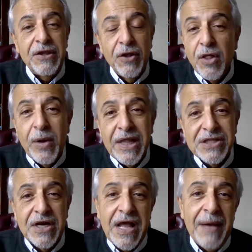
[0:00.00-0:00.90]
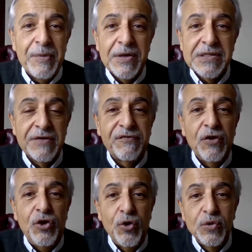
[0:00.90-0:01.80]
And the only way that's going to happen is if
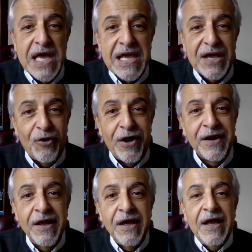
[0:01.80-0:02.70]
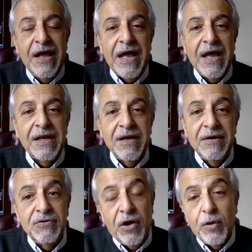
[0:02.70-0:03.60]
you take it on, and
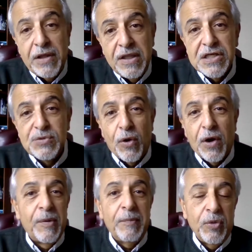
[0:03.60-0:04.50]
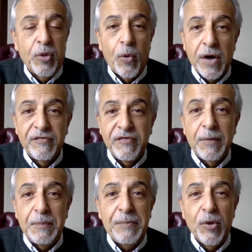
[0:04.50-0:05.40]
not only this work, but the work of
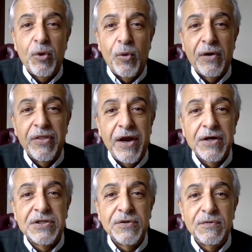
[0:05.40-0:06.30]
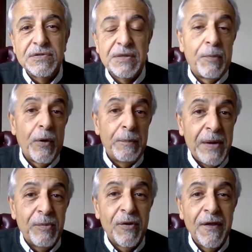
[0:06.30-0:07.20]
other people who are there to
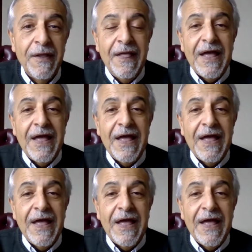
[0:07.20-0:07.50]
support people.